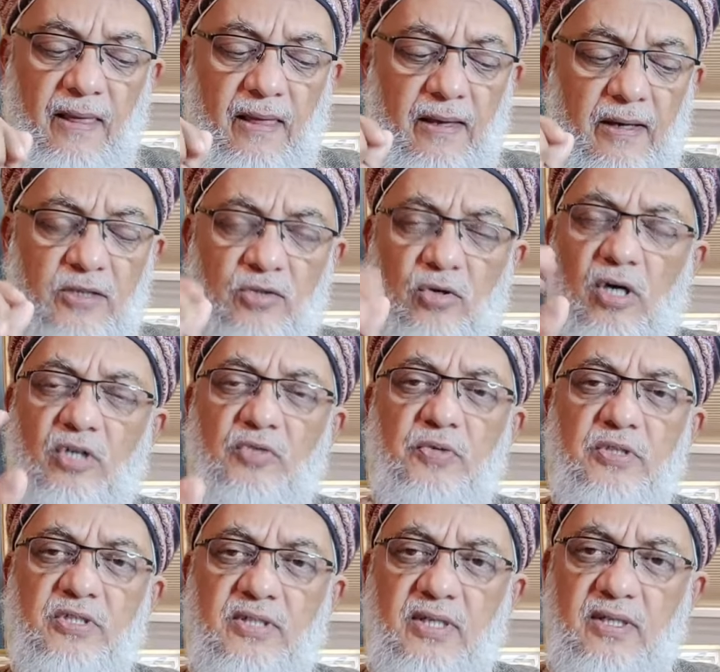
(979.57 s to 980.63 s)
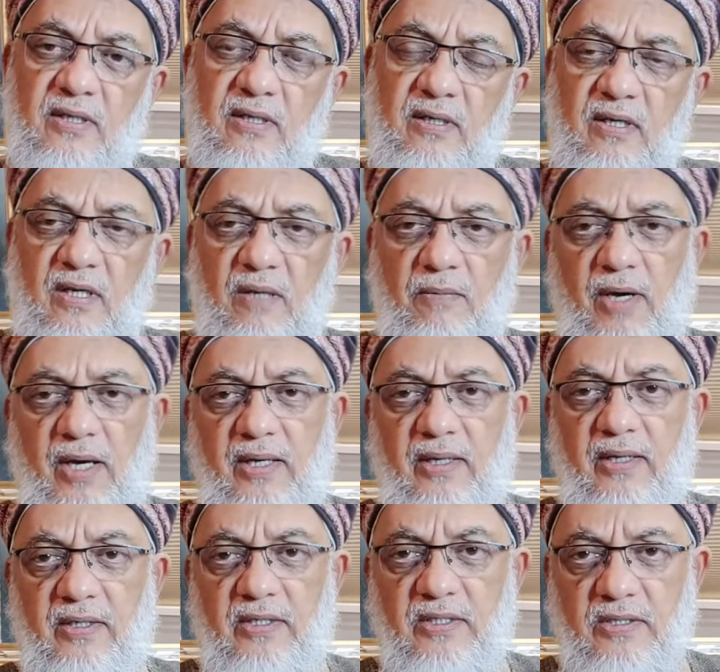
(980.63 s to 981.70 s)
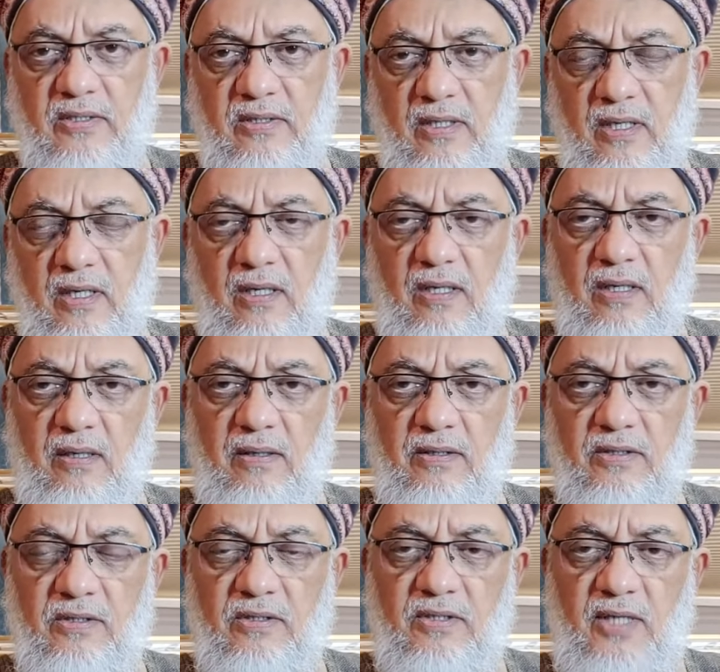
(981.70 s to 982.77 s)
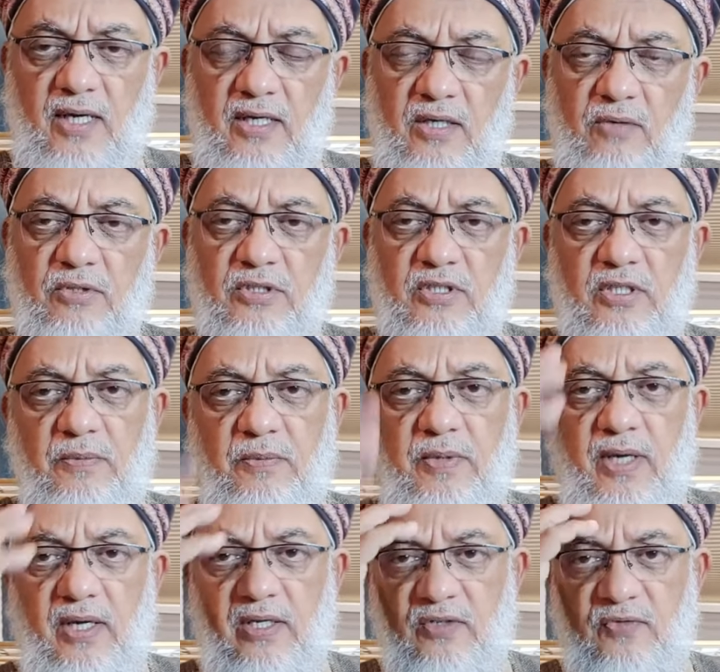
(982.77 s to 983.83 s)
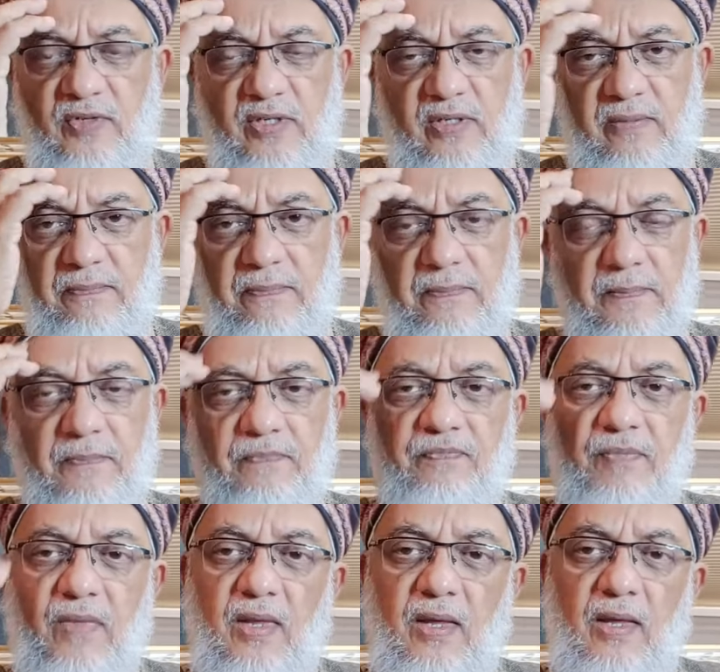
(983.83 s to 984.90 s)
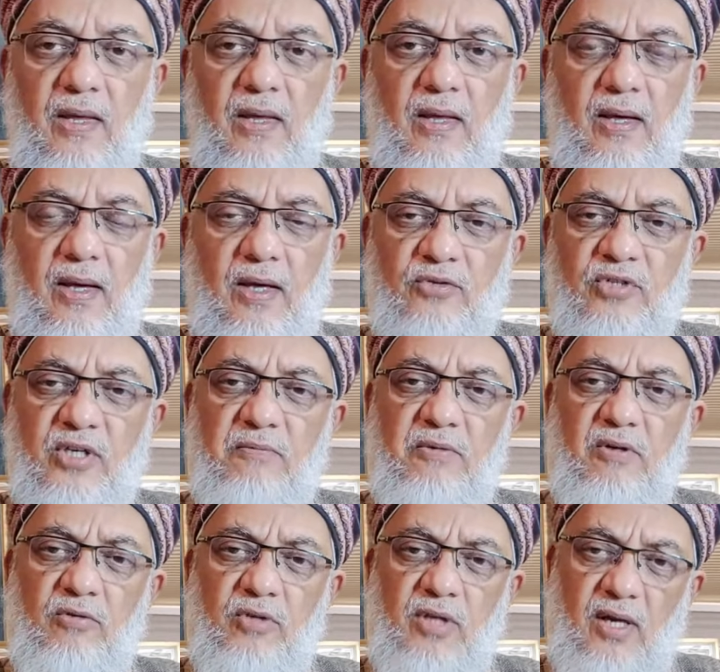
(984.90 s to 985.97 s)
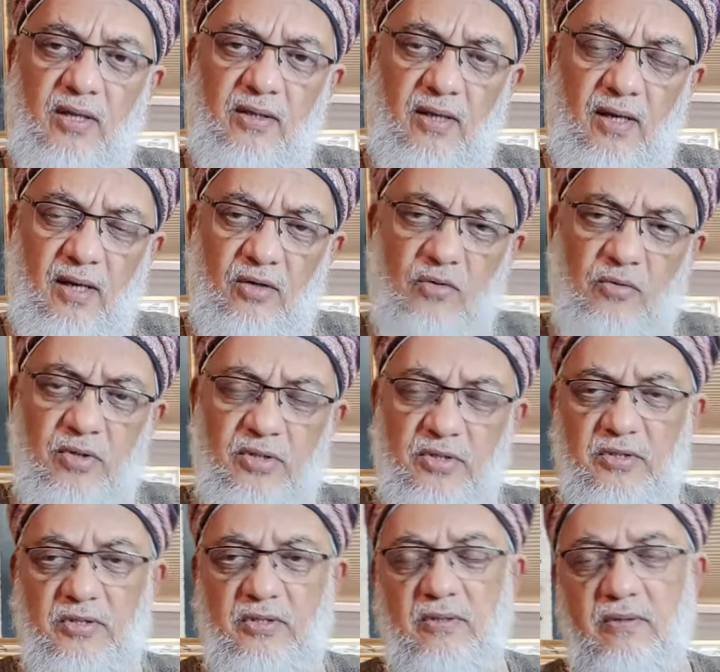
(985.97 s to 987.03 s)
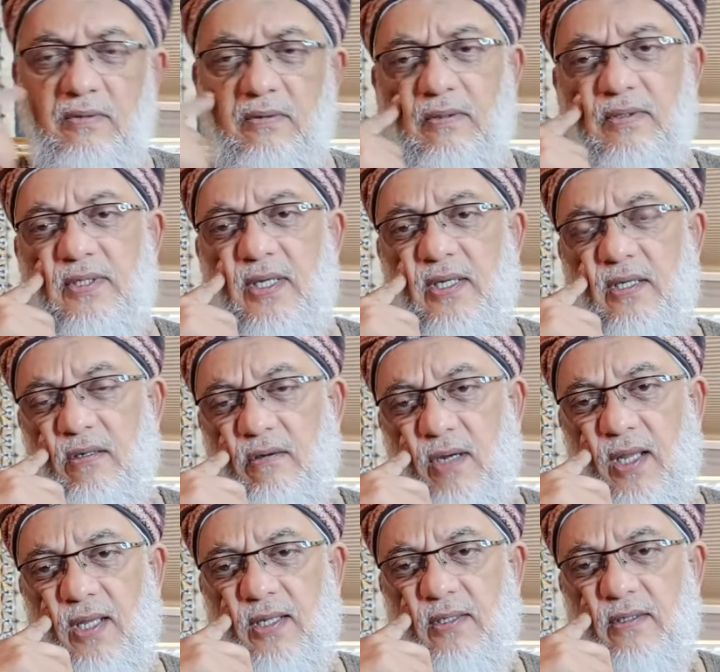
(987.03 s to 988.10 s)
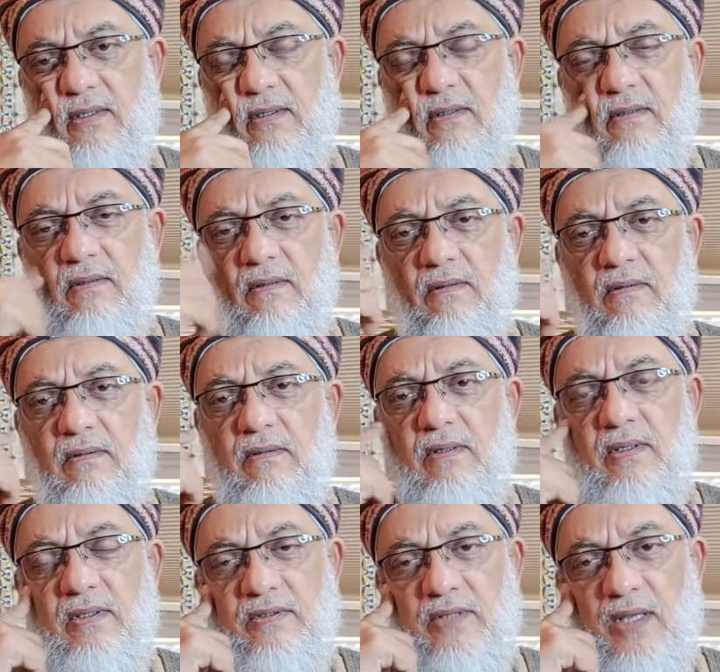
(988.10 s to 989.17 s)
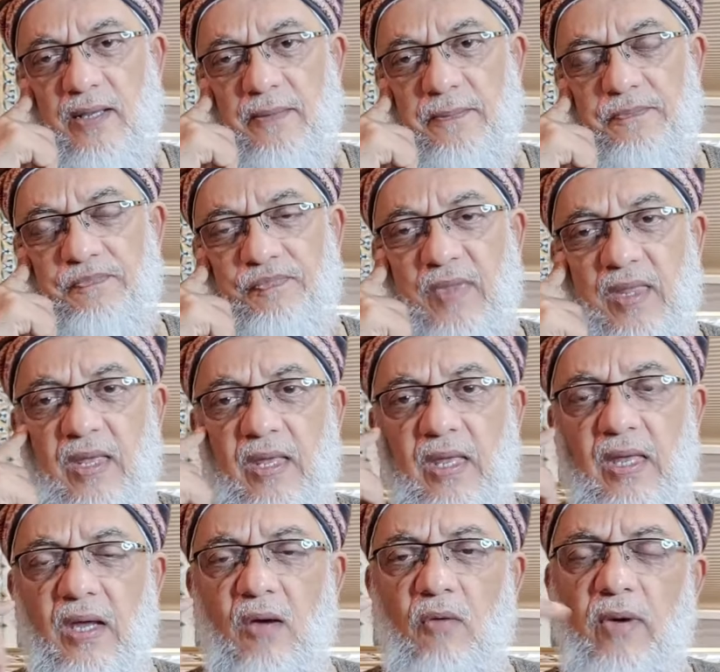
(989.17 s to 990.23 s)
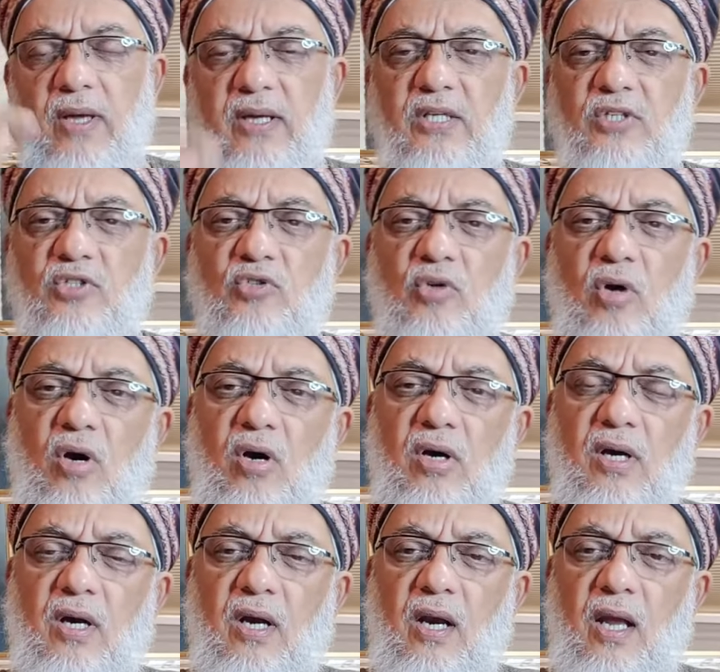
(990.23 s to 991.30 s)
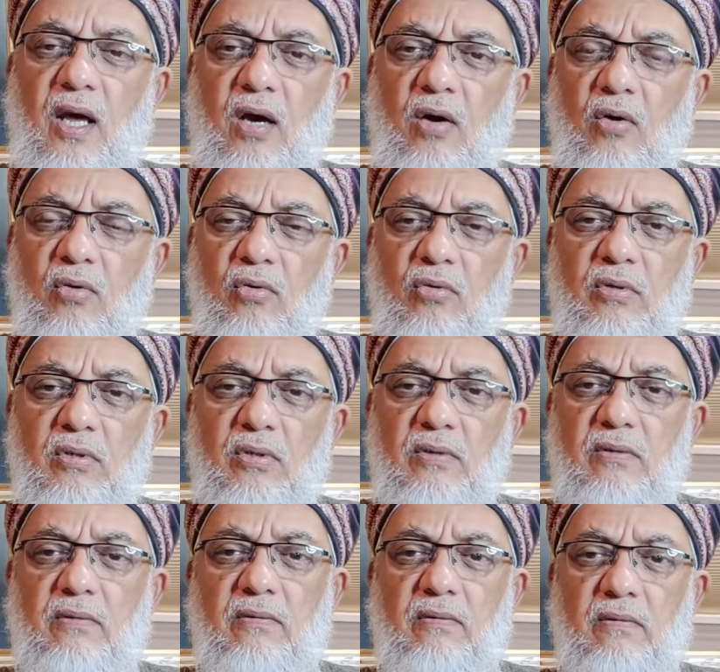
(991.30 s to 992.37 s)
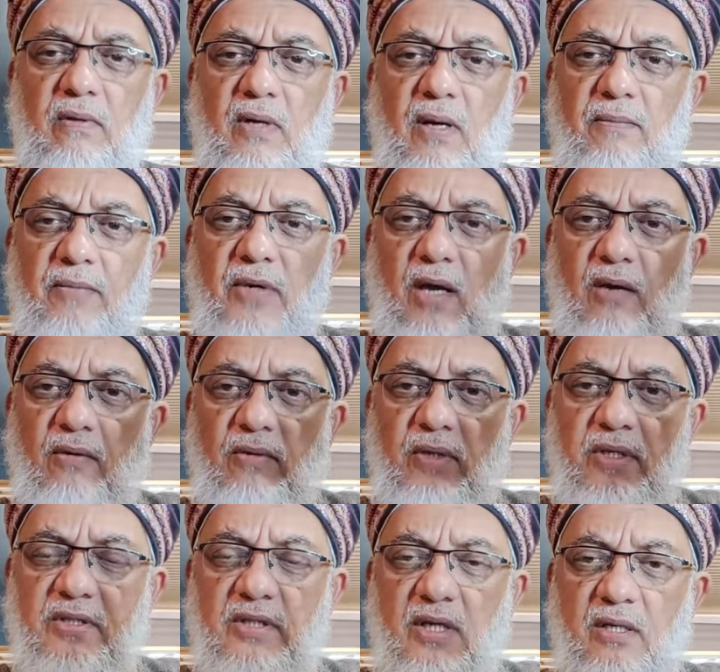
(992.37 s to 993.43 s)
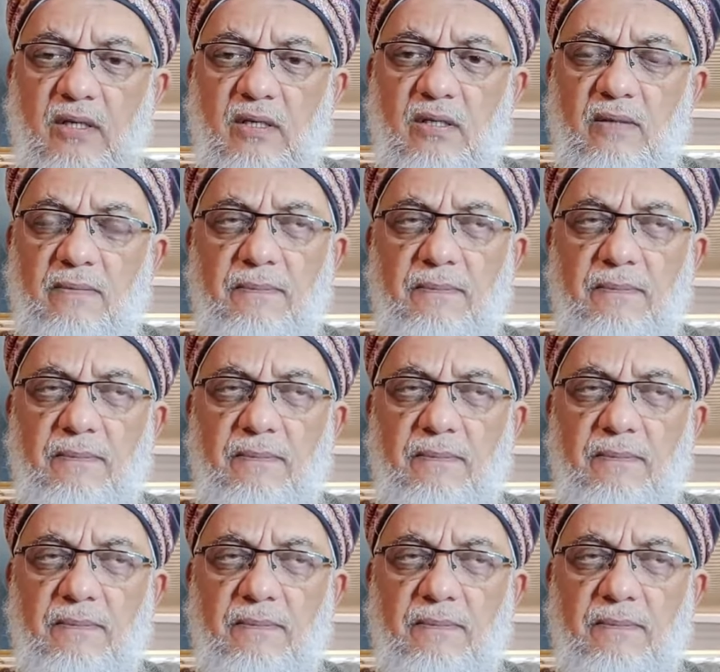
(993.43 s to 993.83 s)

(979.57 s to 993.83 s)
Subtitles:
His horse was tethered nearby and his little child was sleeping at his feet. And Usayd bin Hudayr radiallahu anhu was reciting Quran in Salah. When he saw a cloud come down, descend